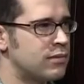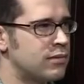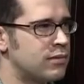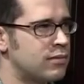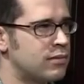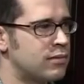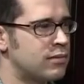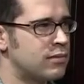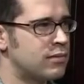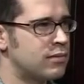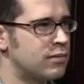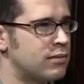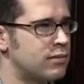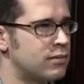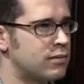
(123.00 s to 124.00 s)

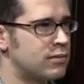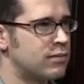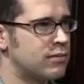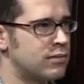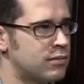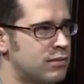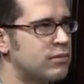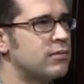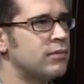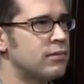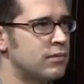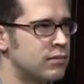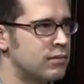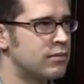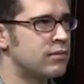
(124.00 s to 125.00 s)

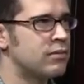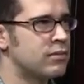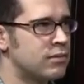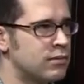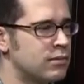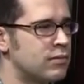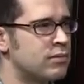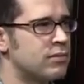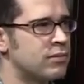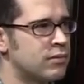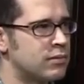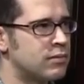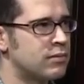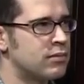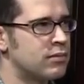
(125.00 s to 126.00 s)

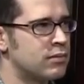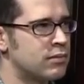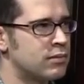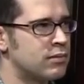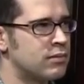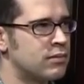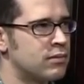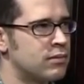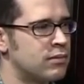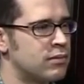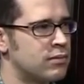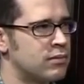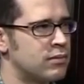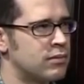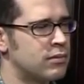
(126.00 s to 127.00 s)

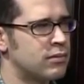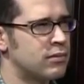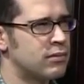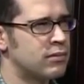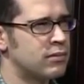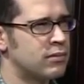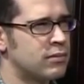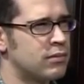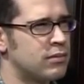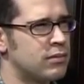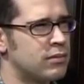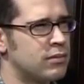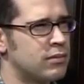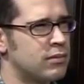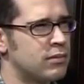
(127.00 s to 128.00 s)

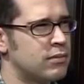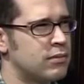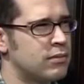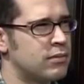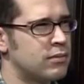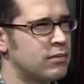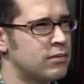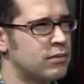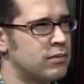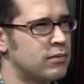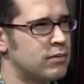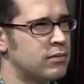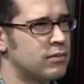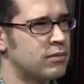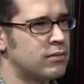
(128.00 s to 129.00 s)

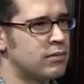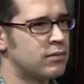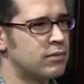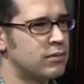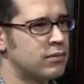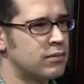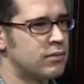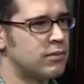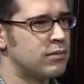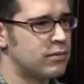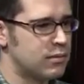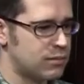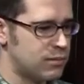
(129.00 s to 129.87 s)
This person isn't speaking.